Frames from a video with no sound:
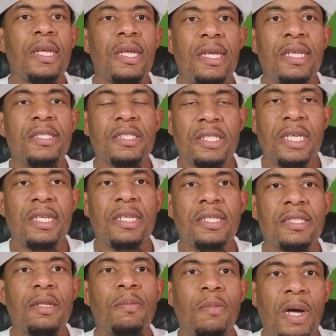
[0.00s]
He's seen
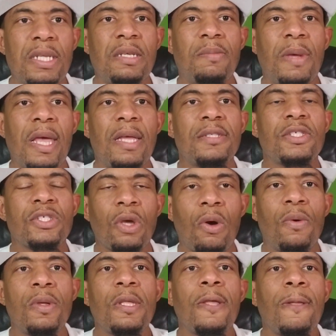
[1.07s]
as the money man.
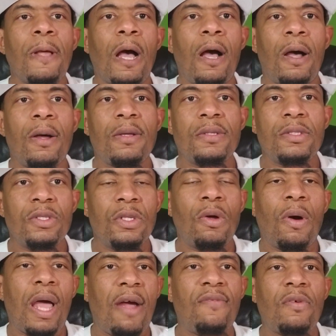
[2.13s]
So, you know,